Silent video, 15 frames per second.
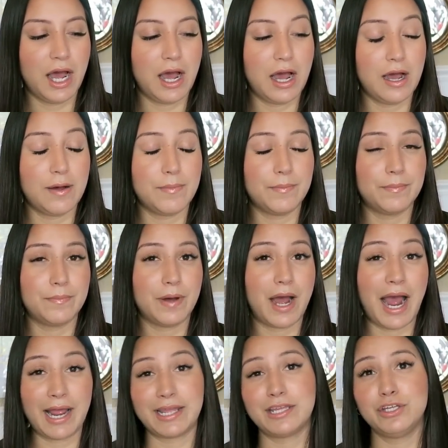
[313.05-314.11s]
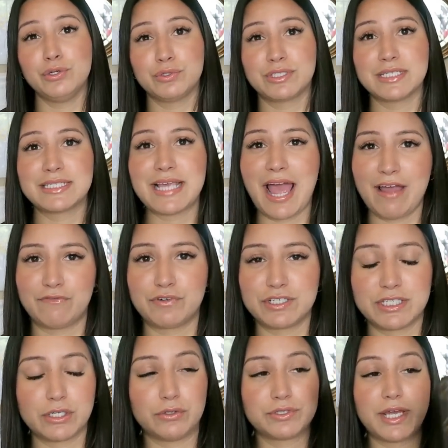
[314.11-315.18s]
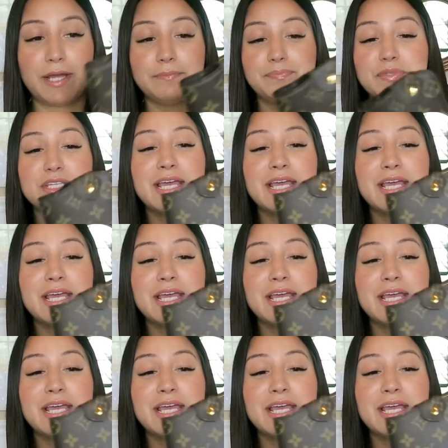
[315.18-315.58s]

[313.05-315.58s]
um, I use this every single day